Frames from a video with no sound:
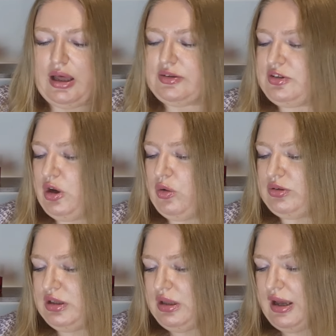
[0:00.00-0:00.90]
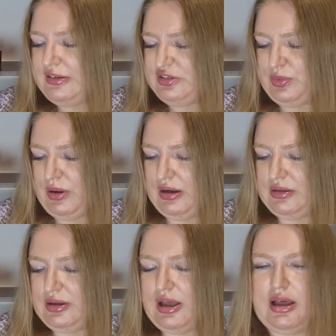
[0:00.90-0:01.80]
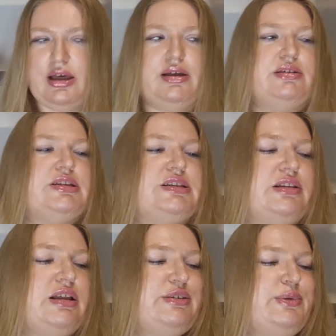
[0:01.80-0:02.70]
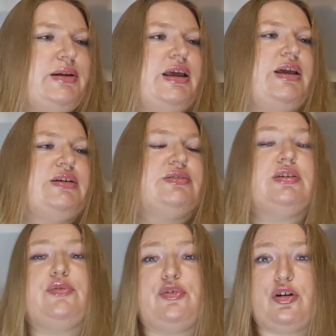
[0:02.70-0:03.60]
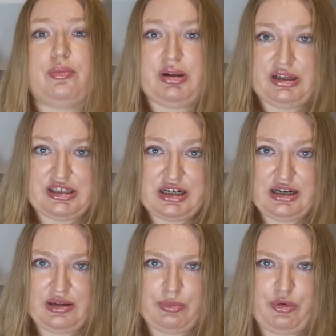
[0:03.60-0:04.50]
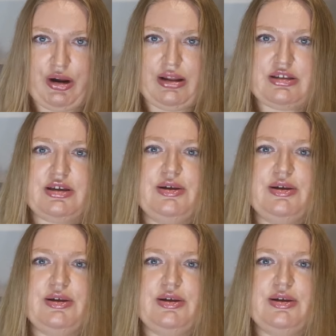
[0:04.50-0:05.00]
So the last one is from an Italian brand.